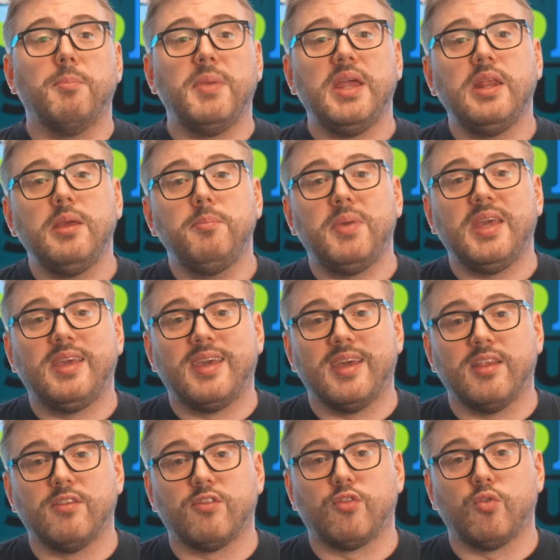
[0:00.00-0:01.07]
The meeting
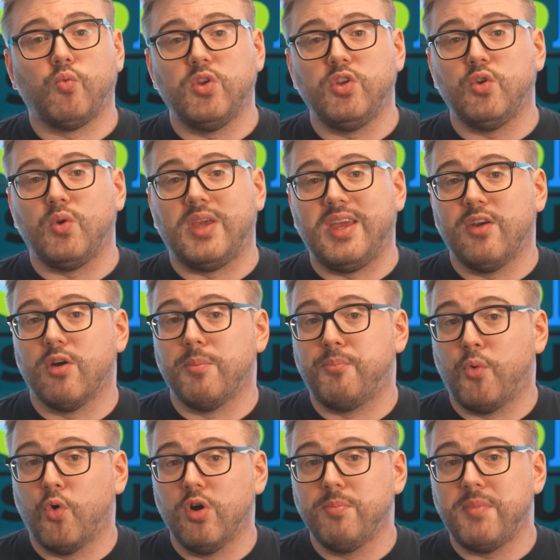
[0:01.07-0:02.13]
begins when you hear a
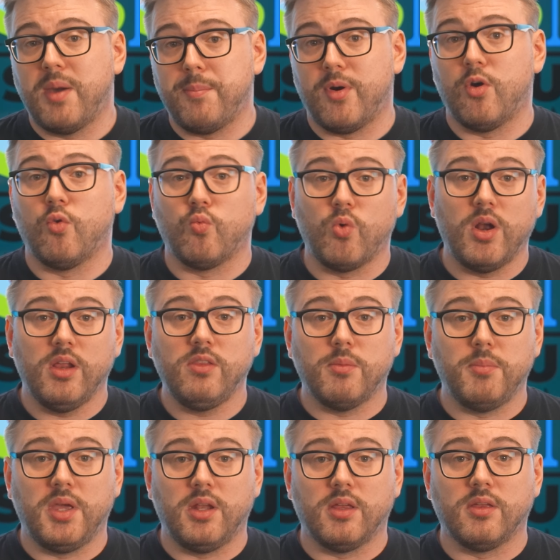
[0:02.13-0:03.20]
board member running the
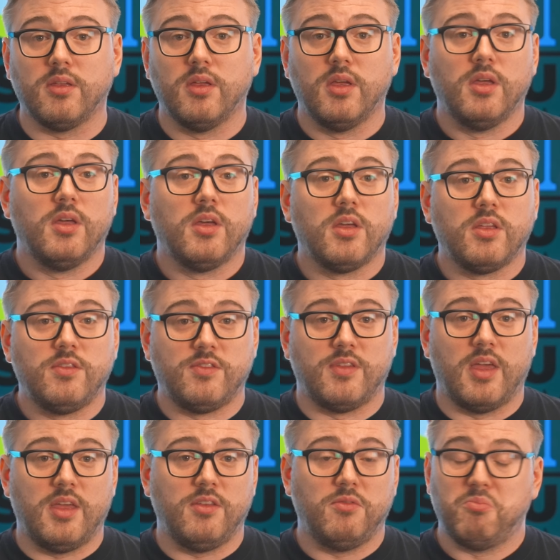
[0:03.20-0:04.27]
meeting
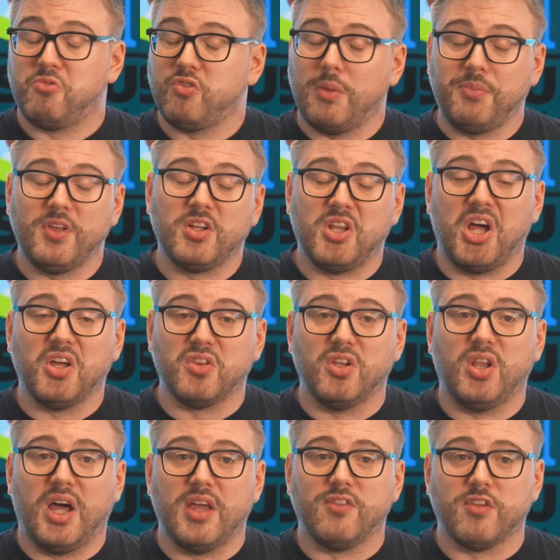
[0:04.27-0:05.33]
say something along the
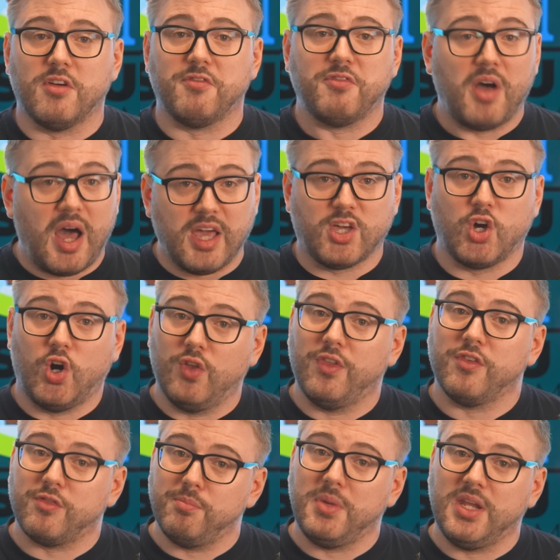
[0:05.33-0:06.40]
lines of, I call
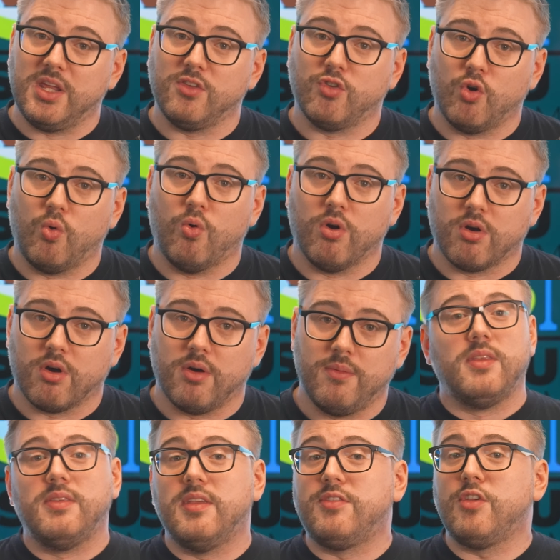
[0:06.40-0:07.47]
this meeting to order.
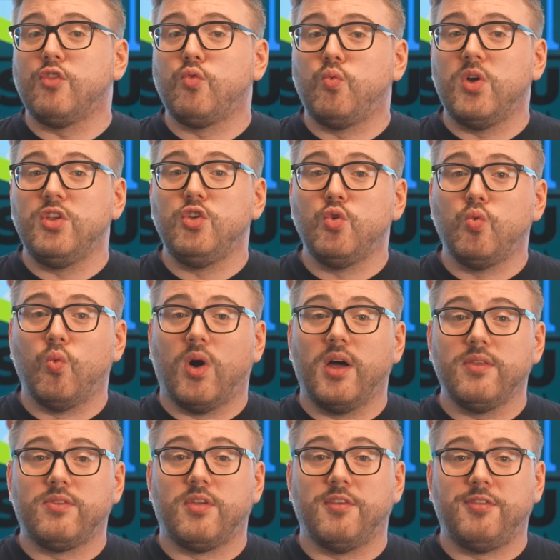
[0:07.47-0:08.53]
This is when you
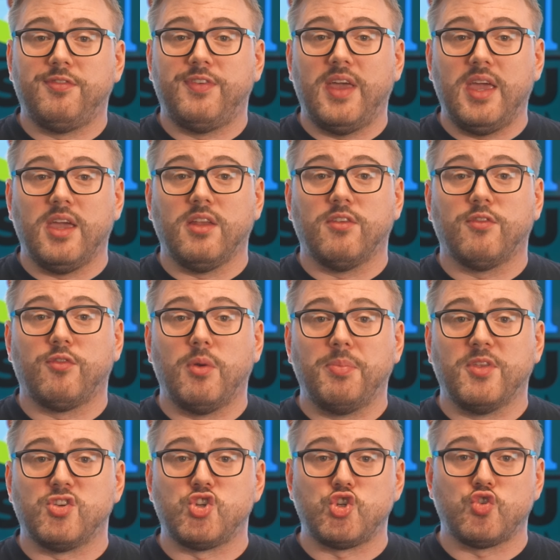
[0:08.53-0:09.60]
want to fade from
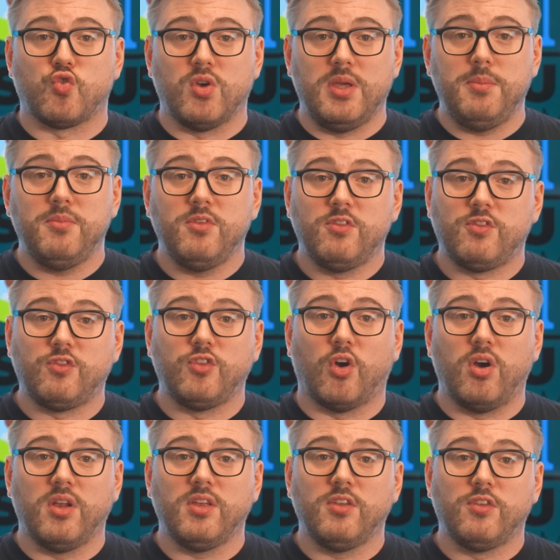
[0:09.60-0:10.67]
the stream
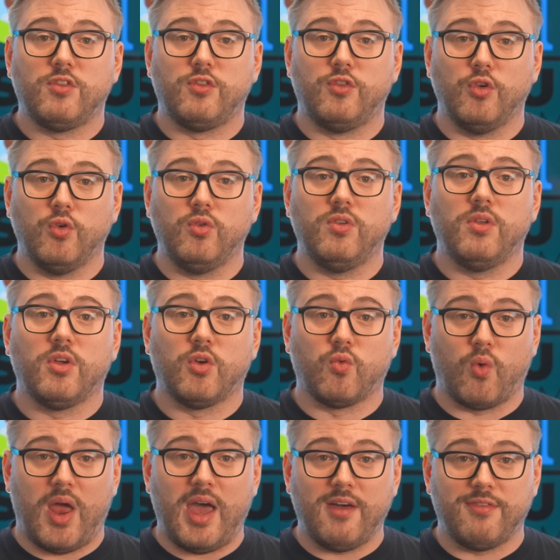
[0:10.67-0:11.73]
starting soon
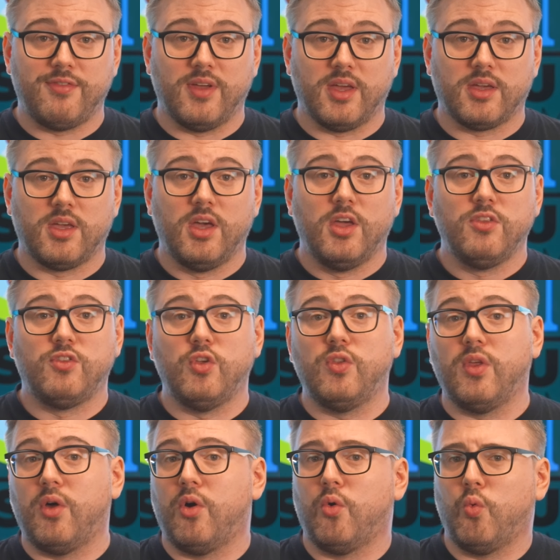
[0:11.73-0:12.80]
graphic to
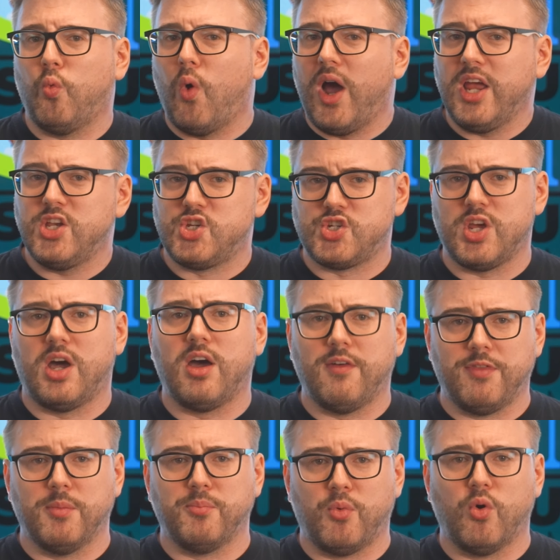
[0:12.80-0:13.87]
the wide shot
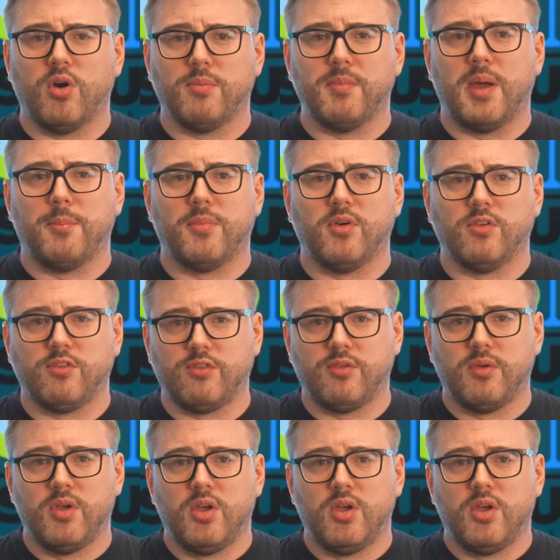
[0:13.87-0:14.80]
of the board members.